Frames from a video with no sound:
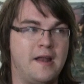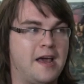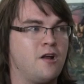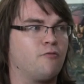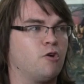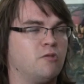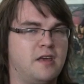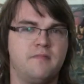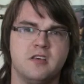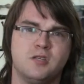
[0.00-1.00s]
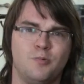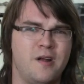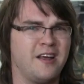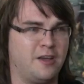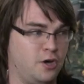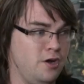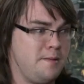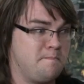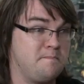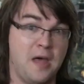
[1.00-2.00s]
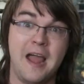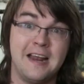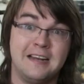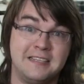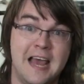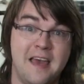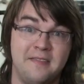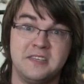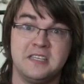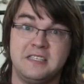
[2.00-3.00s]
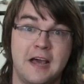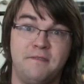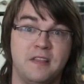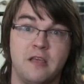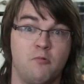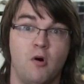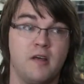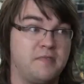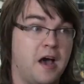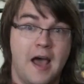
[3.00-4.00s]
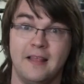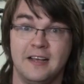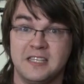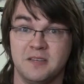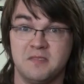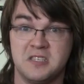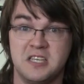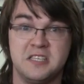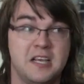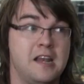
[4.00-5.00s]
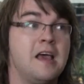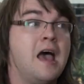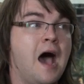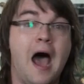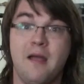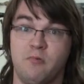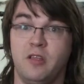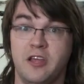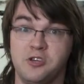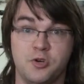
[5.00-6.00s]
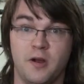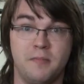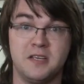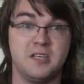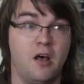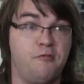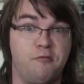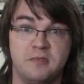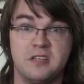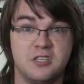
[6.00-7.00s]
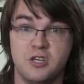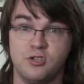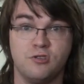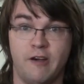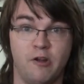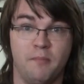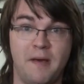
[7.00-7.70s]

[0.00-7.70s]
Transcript: and I overall give this one a good nine out of ten. This is definitely one of the highlights of the season. I really enjoyed myself with this huge final